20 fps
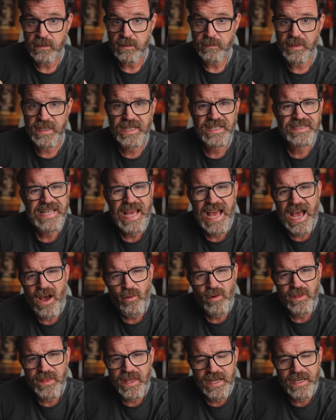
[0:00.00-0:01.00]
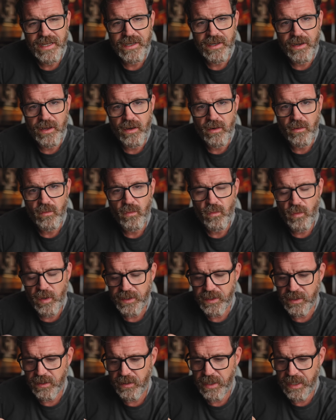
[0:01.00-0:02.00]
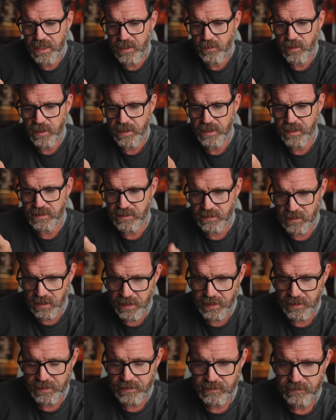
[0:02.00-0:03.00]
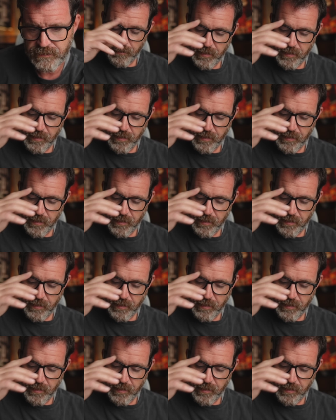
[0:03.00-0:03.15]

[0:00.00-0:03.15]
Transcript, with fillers: because how are they gonna know what your hearing is like?